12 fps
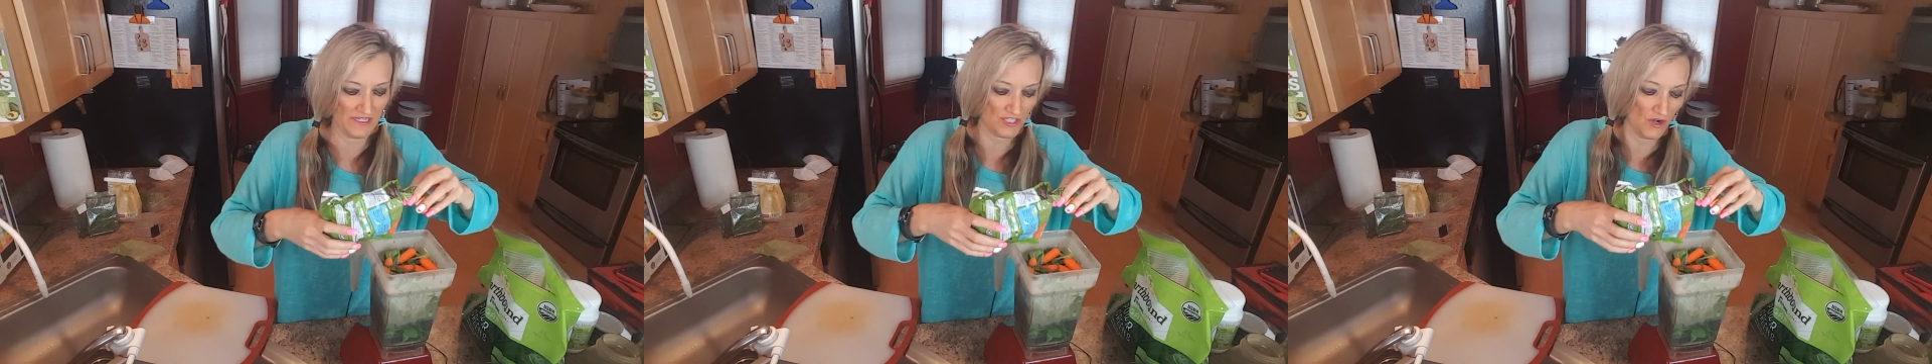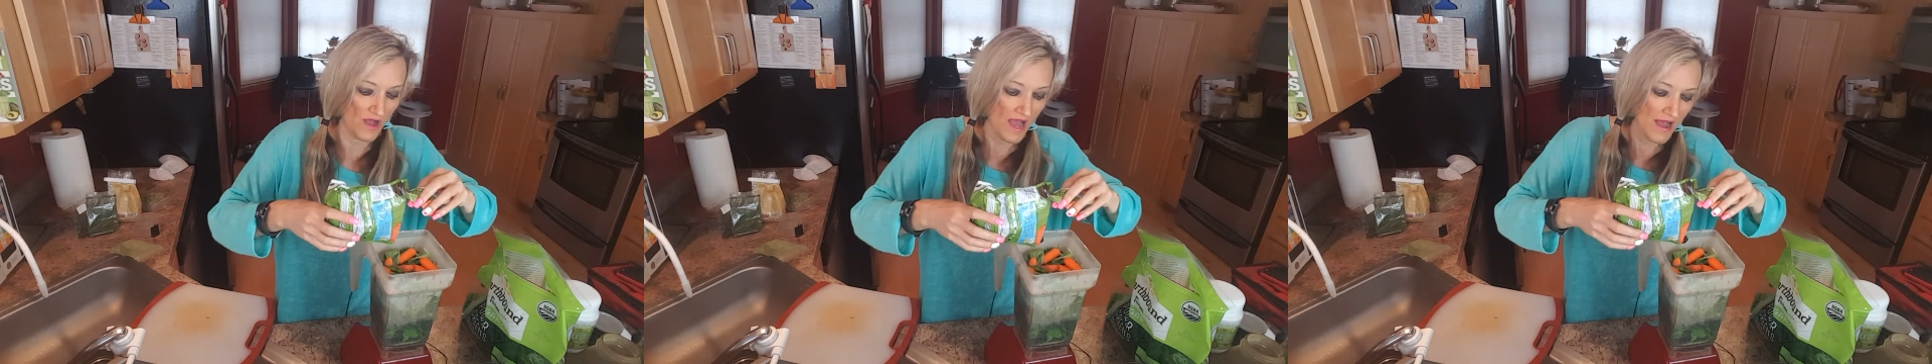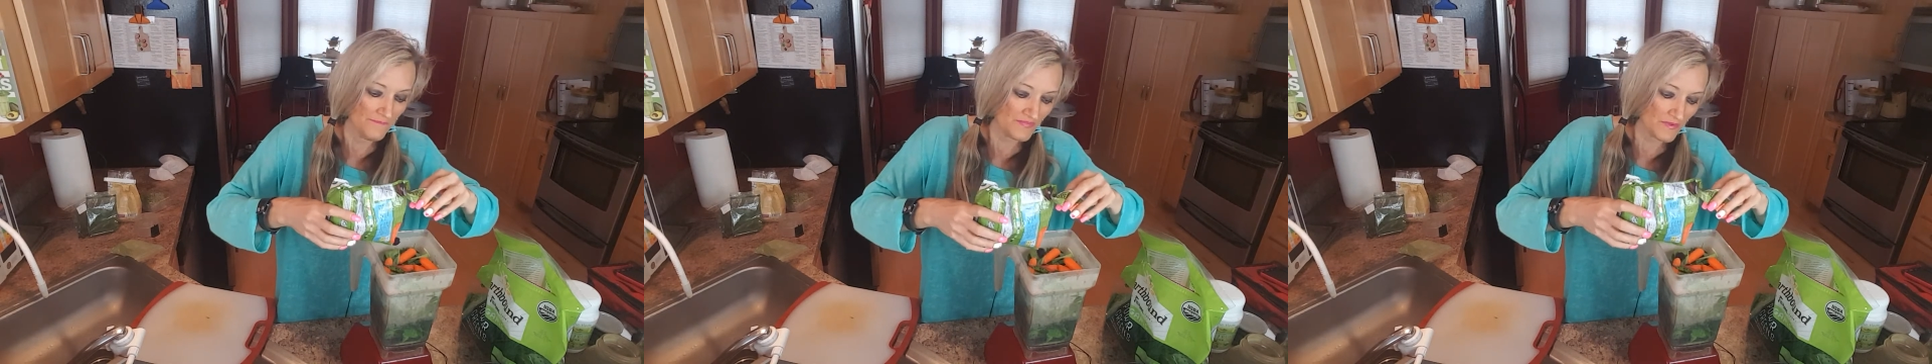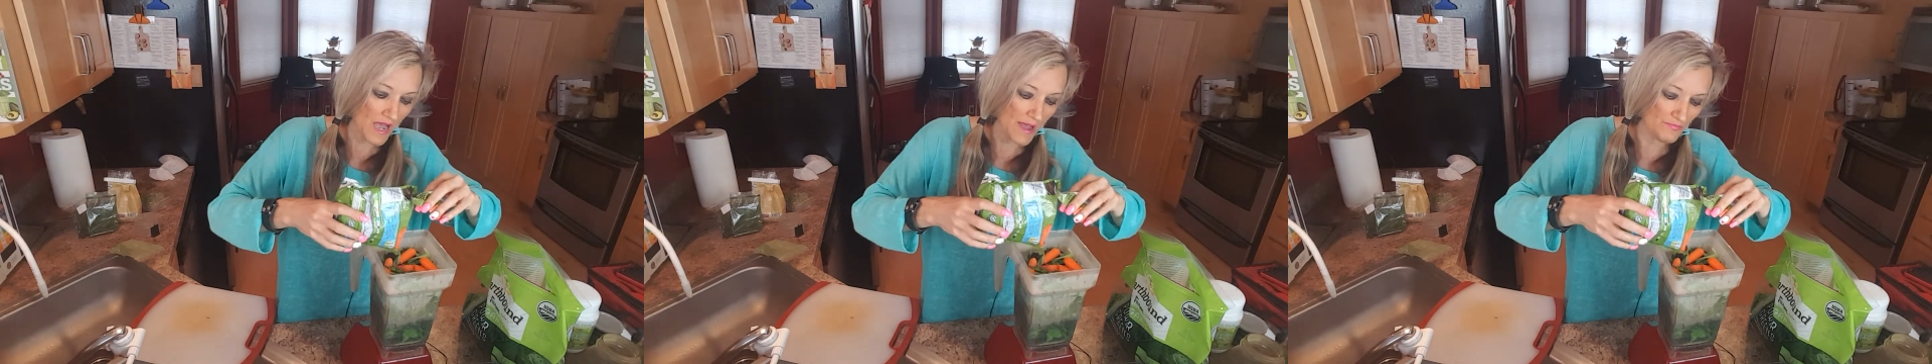So
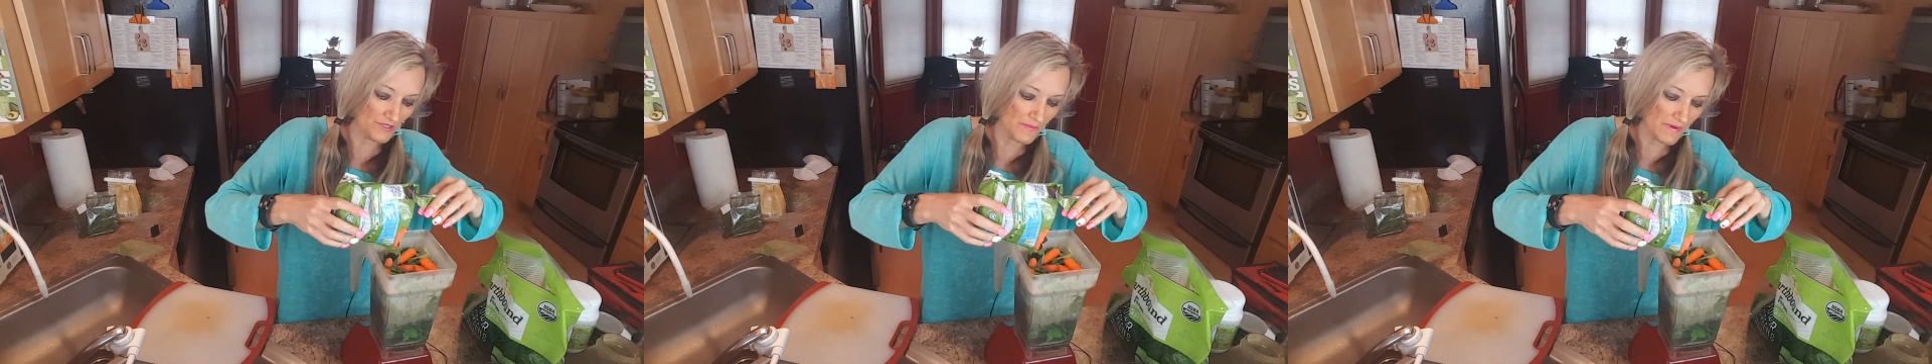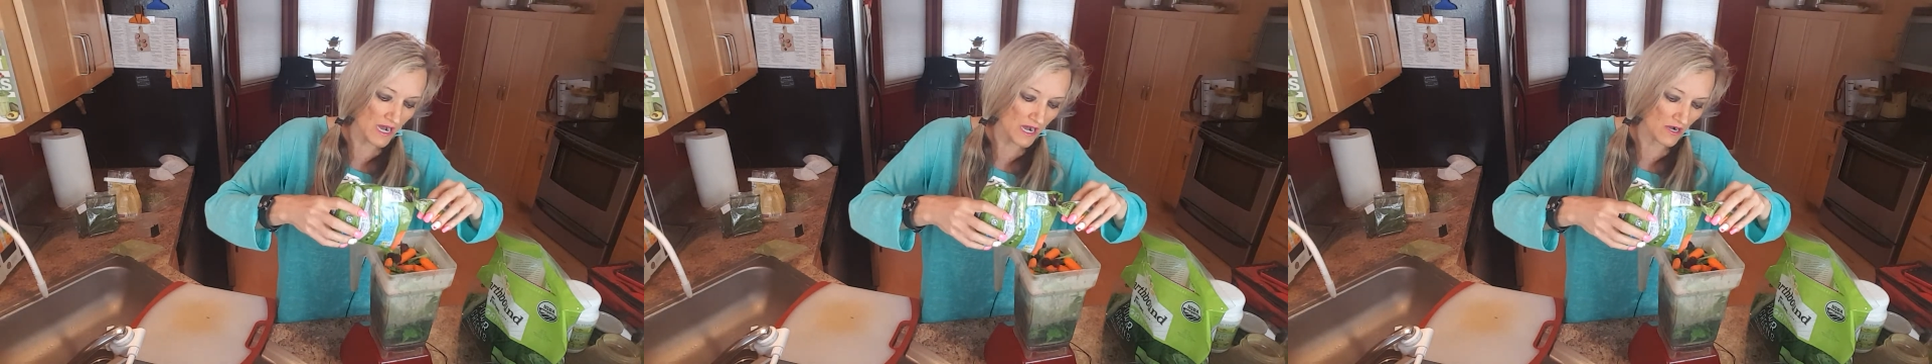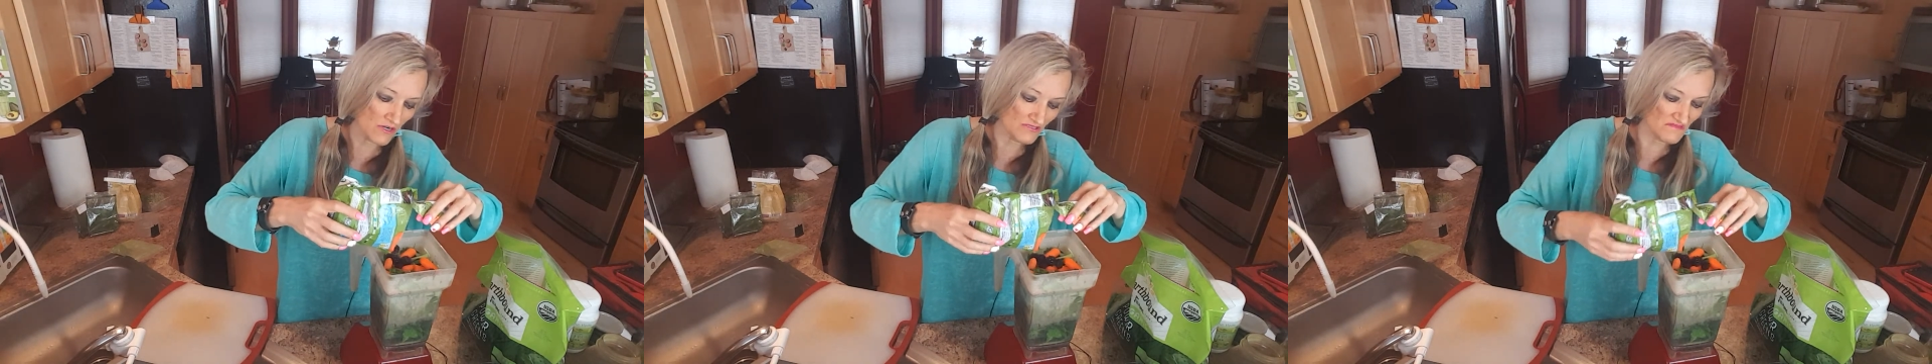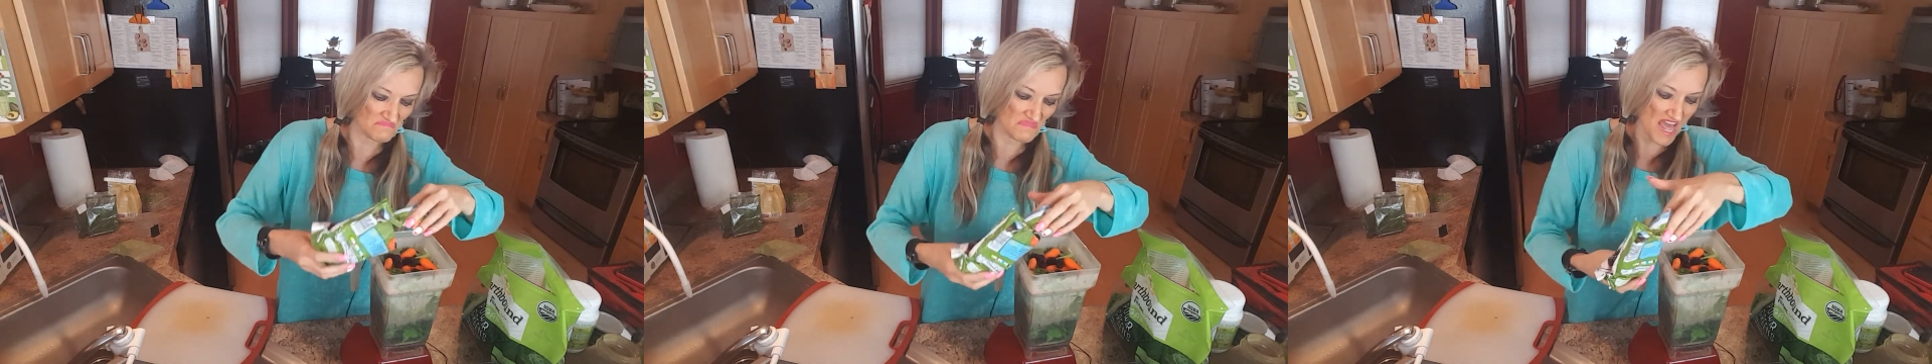I put about,